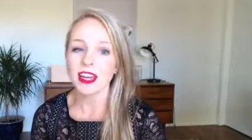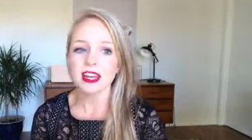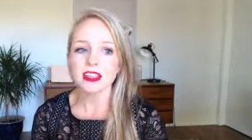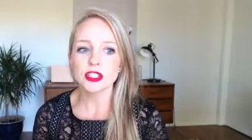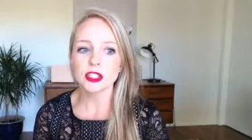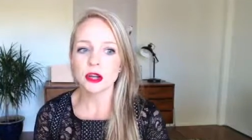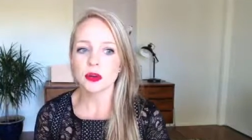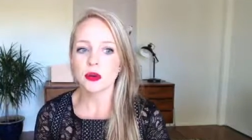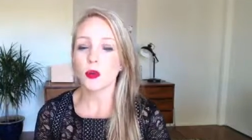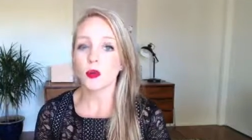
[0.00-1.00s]

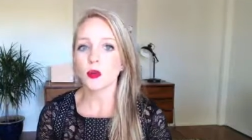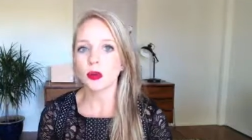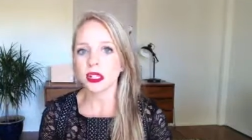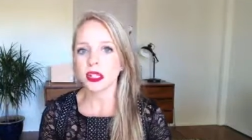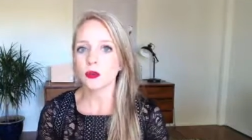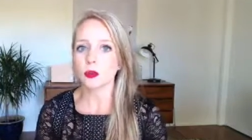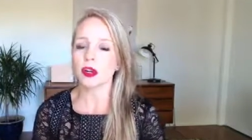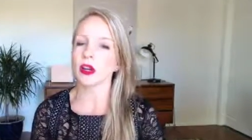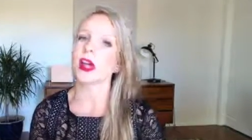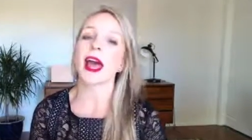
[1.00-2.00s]
So really work
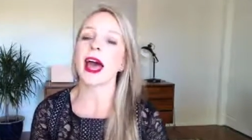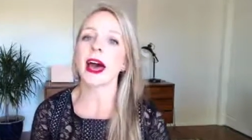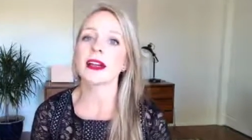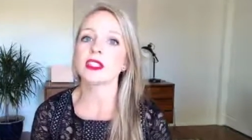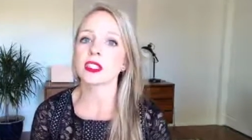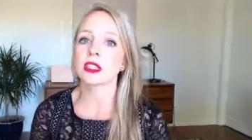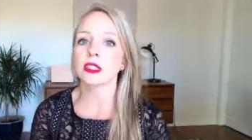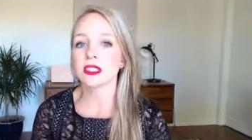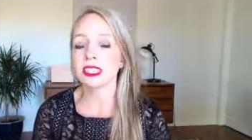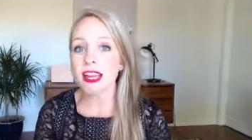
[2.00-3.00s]
at
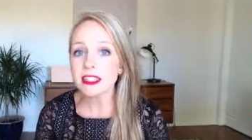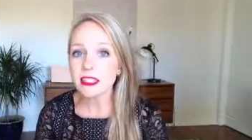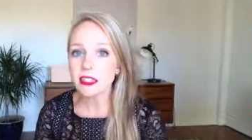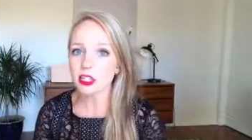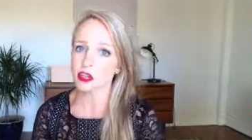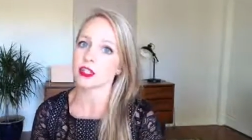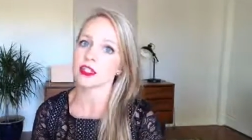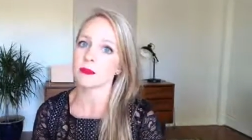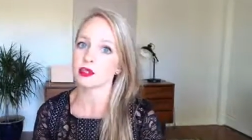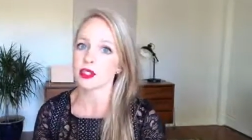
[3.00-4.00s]
testing your
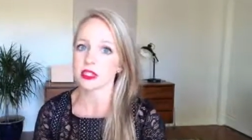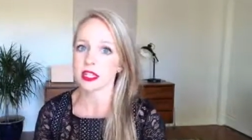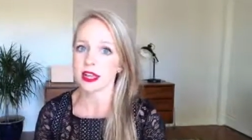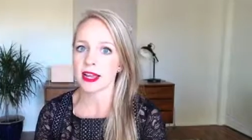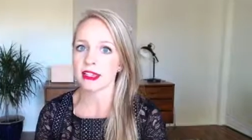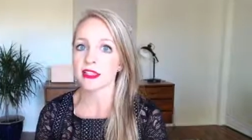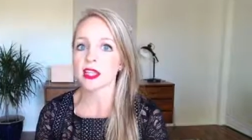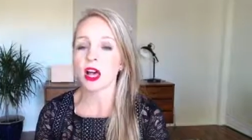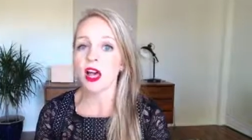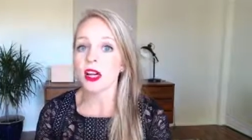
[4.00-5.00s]
subject lines.
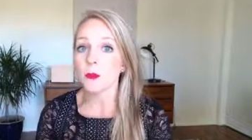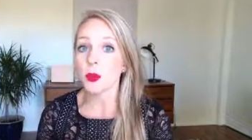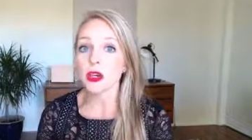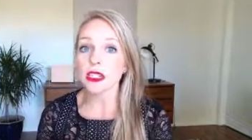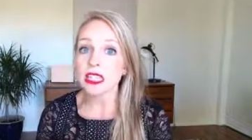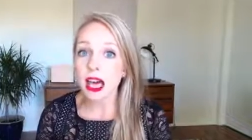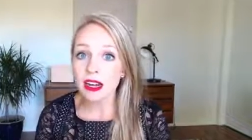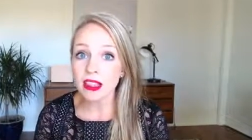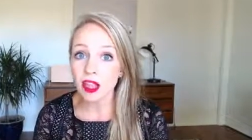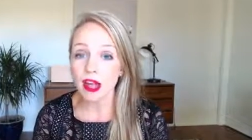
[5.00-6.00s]
Put a lot of
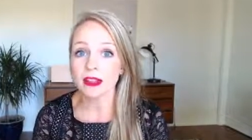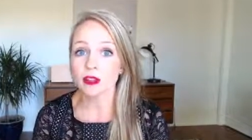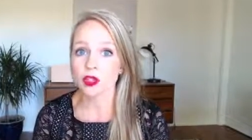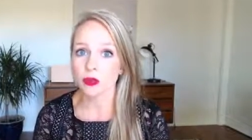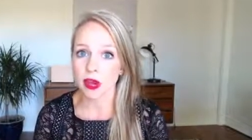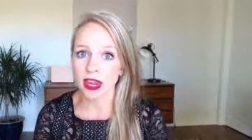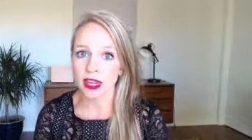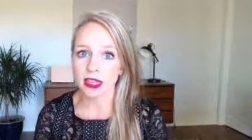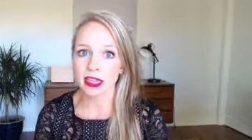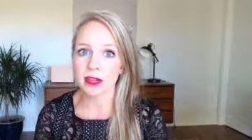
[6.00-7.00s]
thought into writing
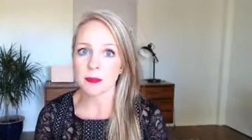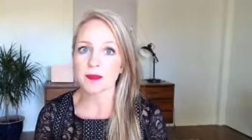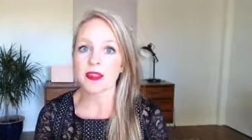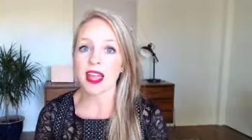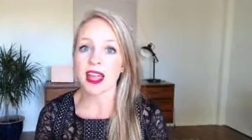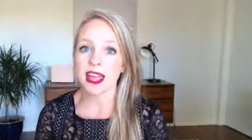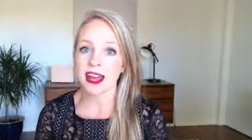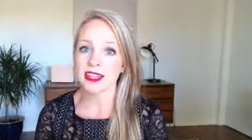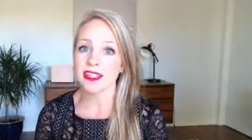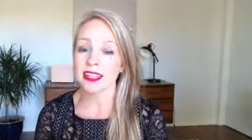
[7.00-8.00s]
them,
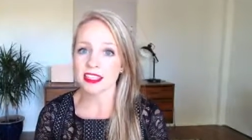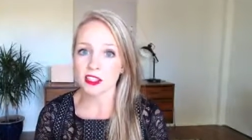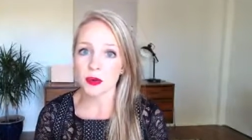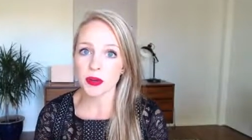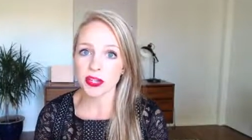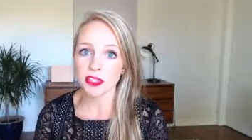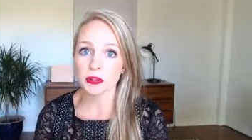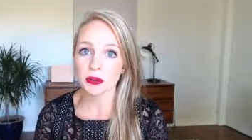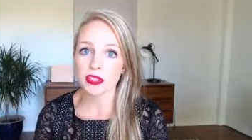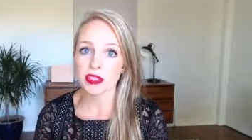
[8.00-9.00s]
and it's going to
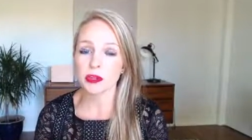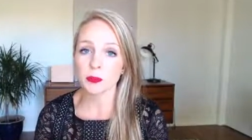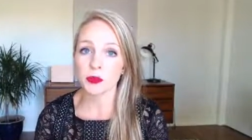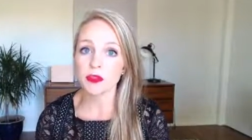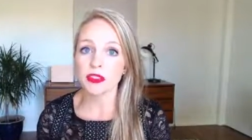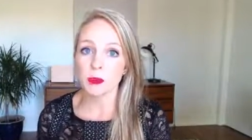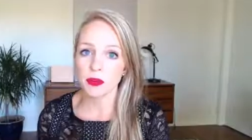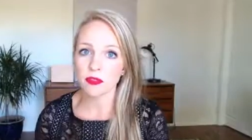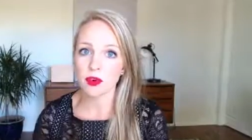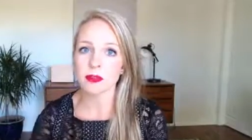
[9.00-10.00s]
really improve the
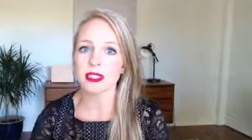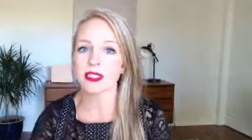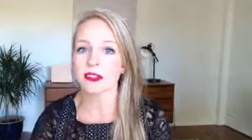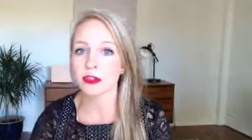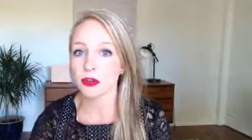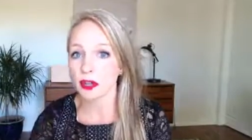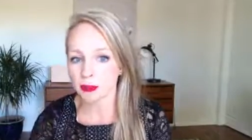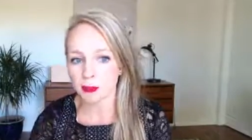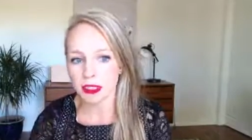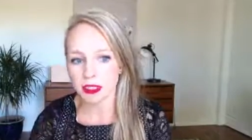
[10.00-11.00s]
performance of your
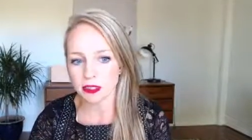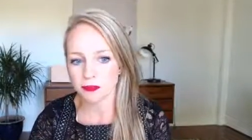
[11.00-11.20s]
emails.